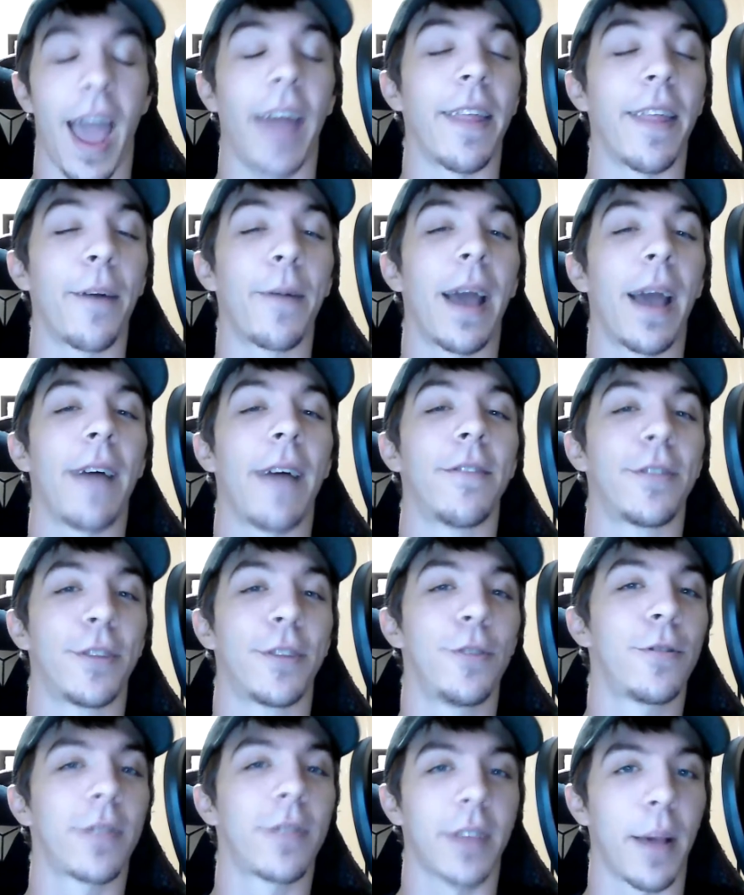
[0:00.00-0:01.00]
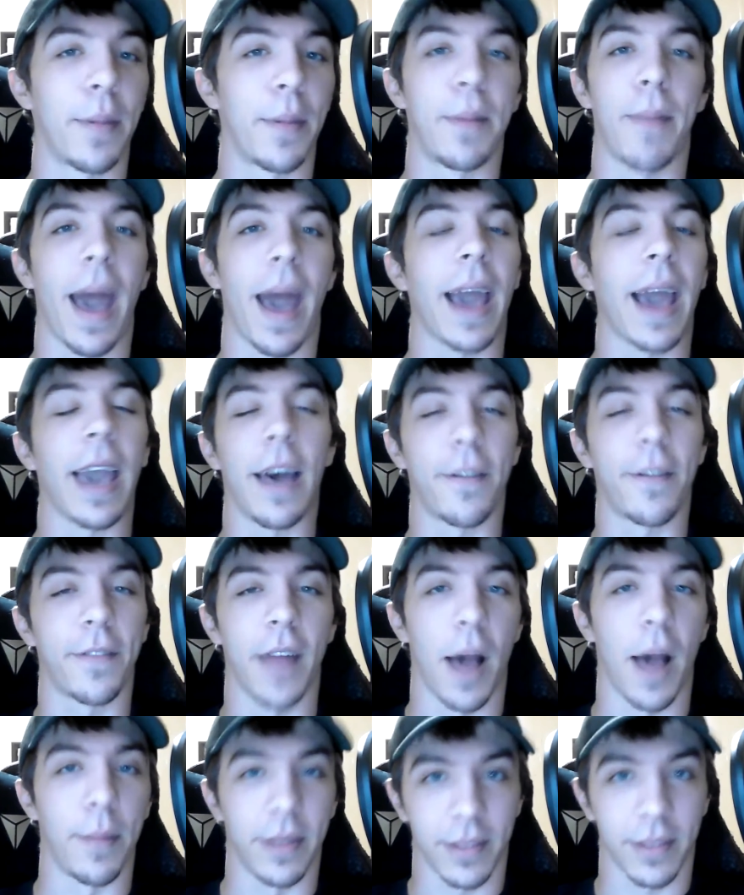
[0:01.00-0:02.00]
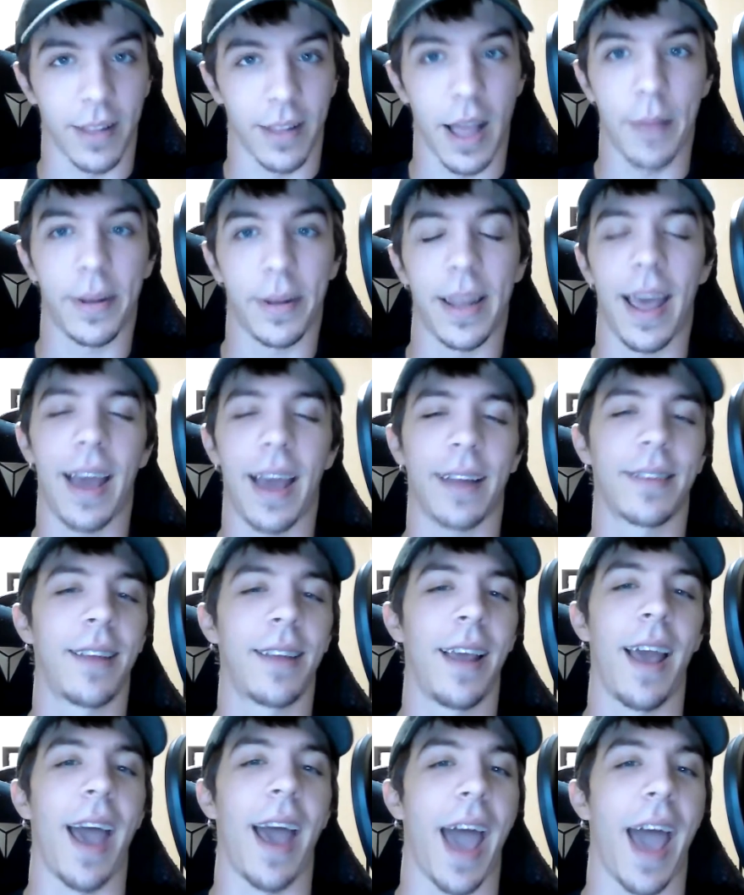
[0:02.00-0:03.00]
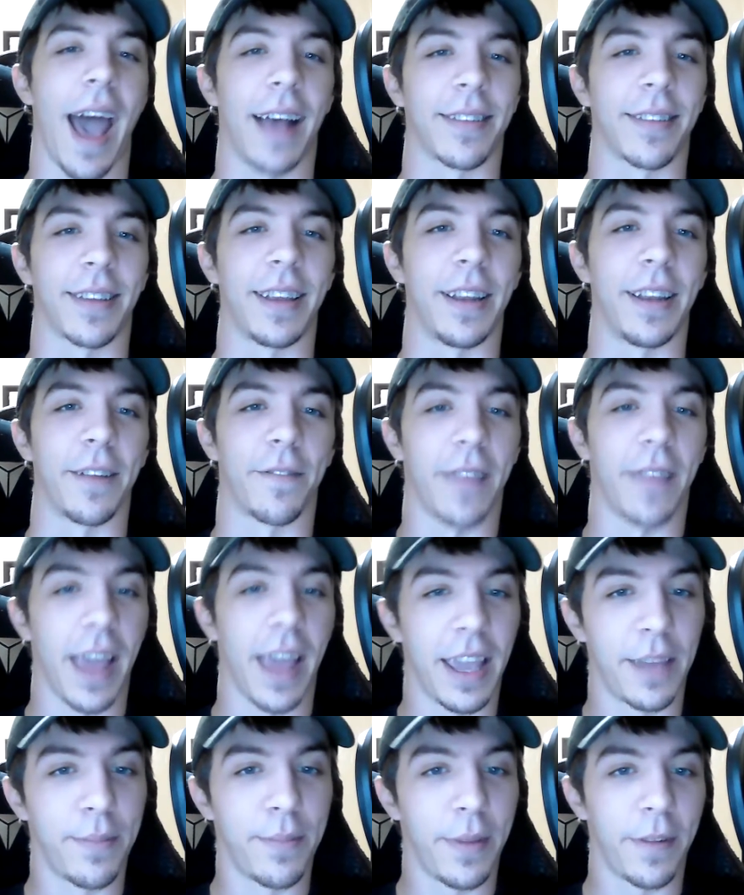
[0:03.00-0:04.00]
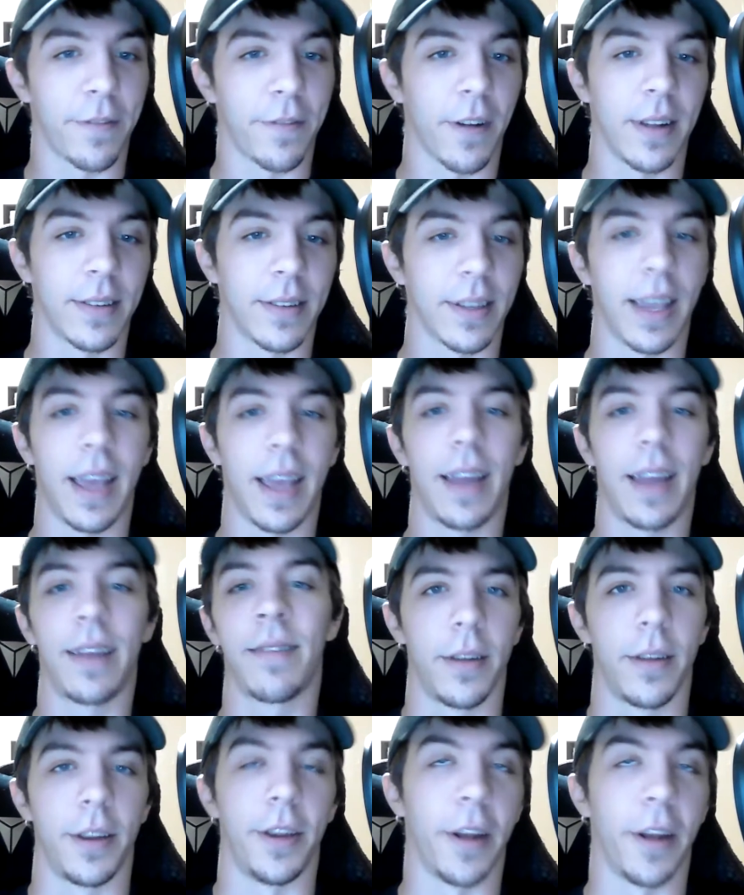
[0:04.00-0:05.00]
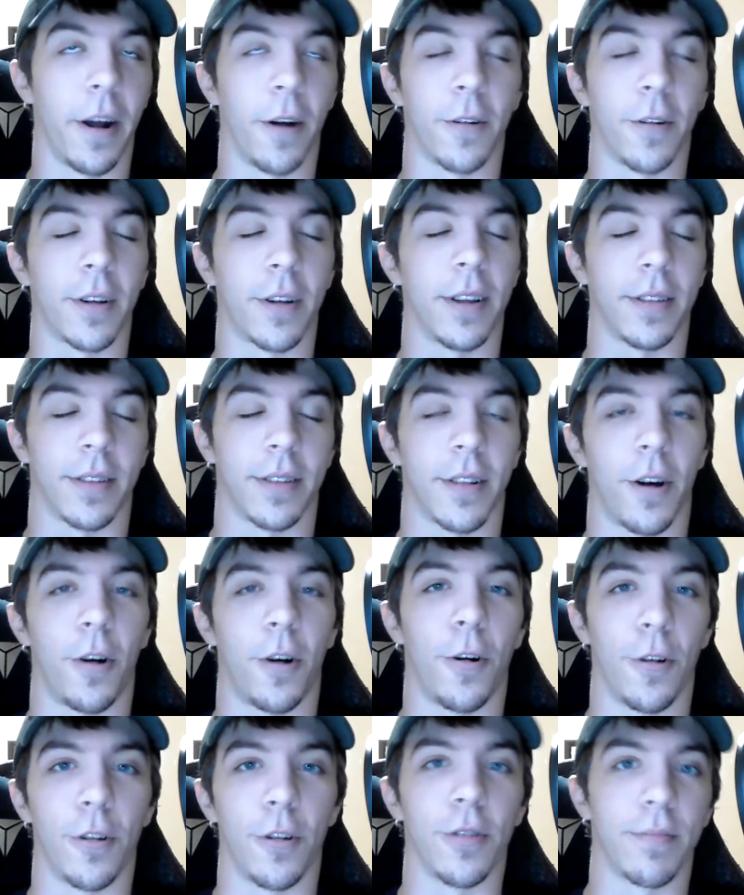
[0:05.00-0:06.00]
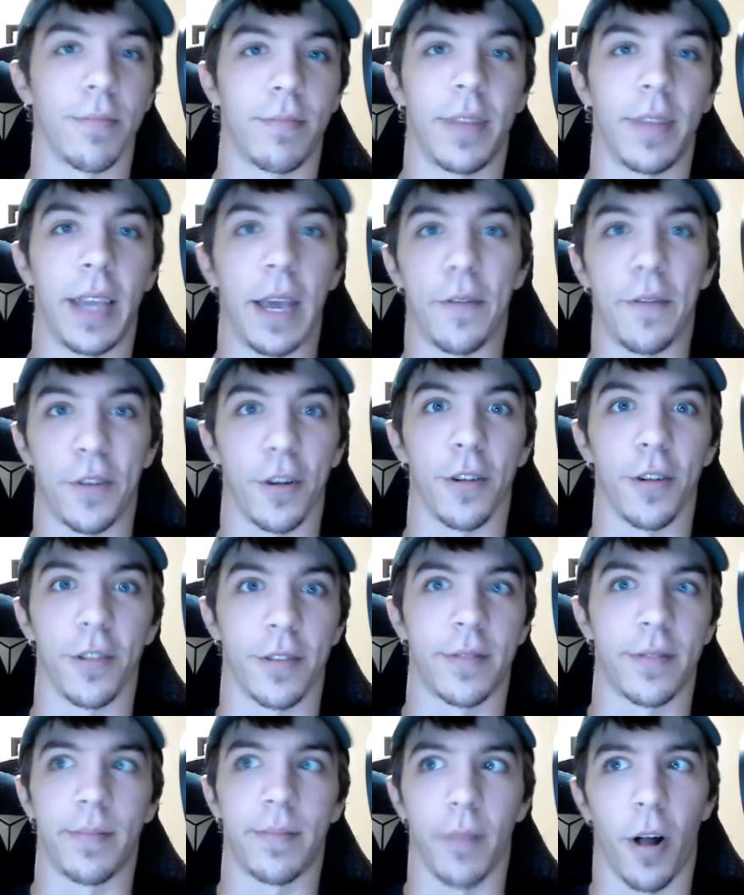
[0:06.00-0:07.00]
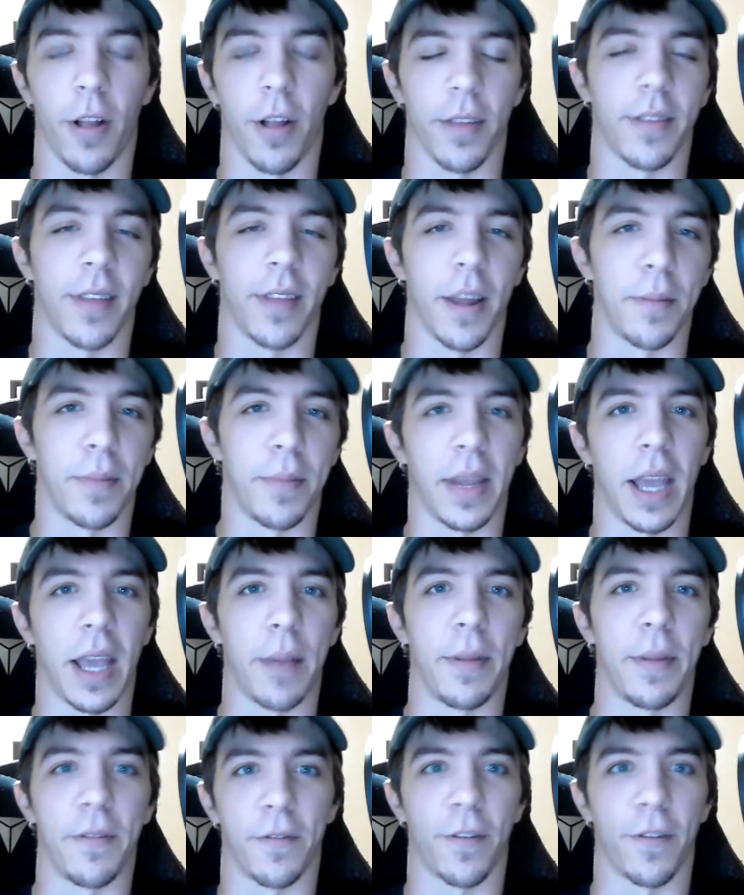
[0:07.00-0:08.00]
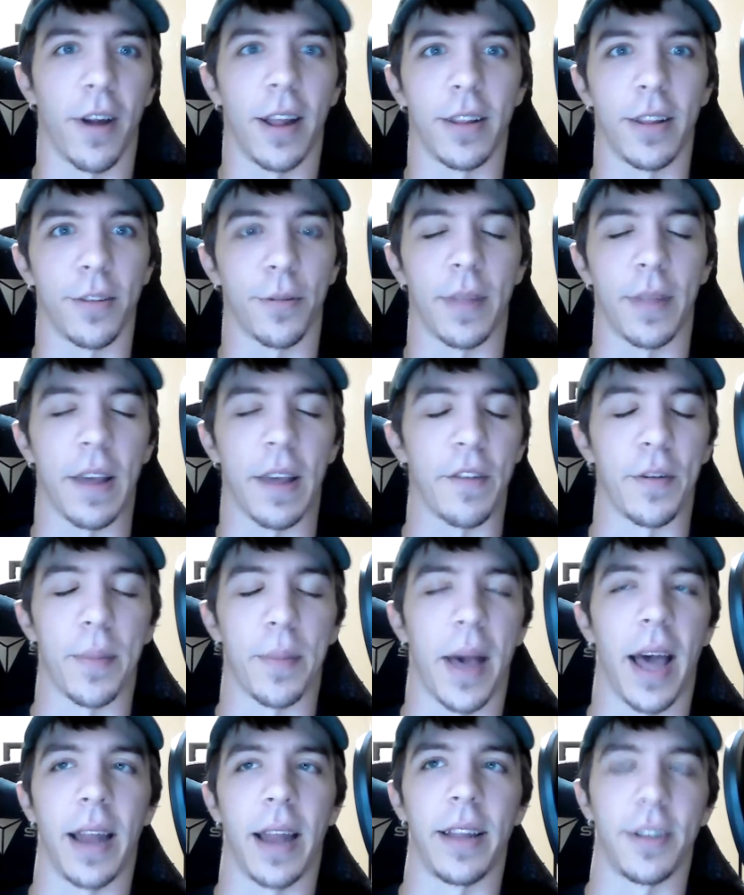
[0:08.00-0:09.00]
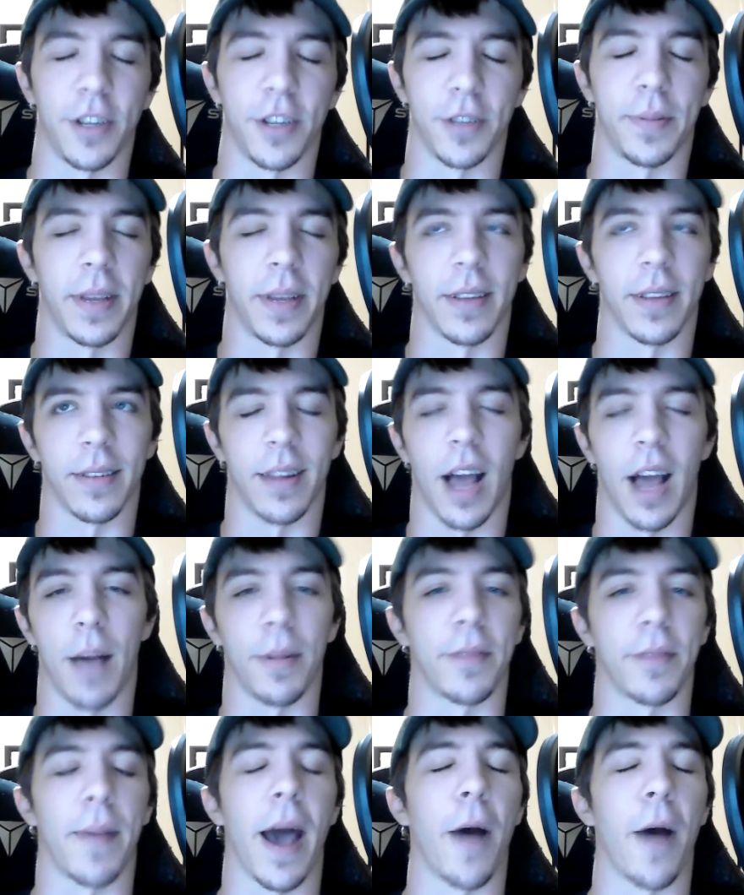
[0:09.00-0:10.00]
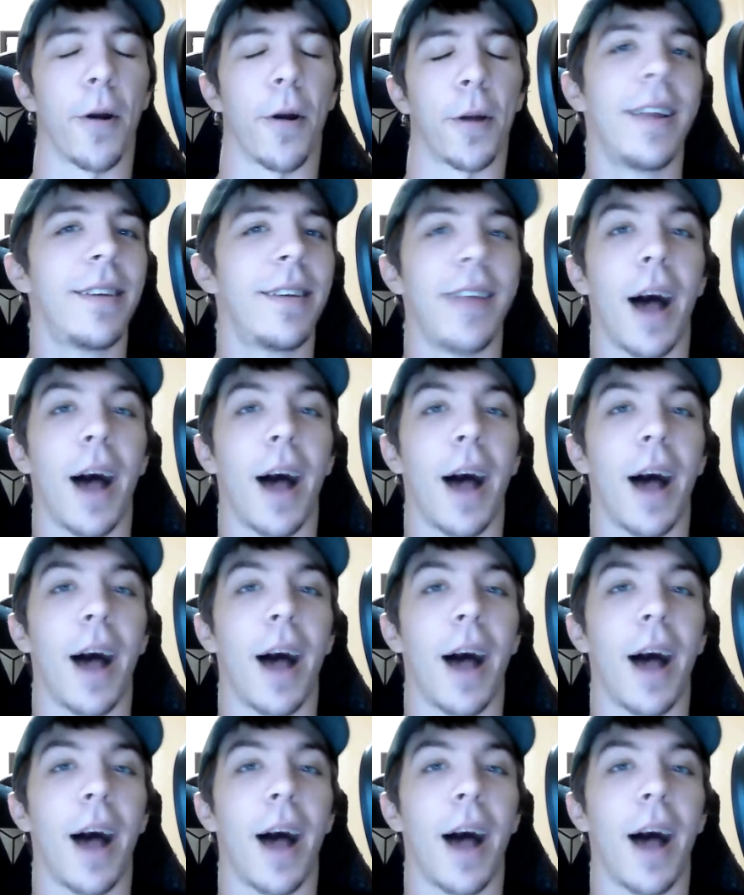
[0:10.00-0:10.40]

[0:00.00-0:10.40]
And then we have Zeus coming back out of Nami's climate act, asking if they can be friends again. You know, because of the whole Gifters all of a sudden becoming friends with everybody just because of Tama's power.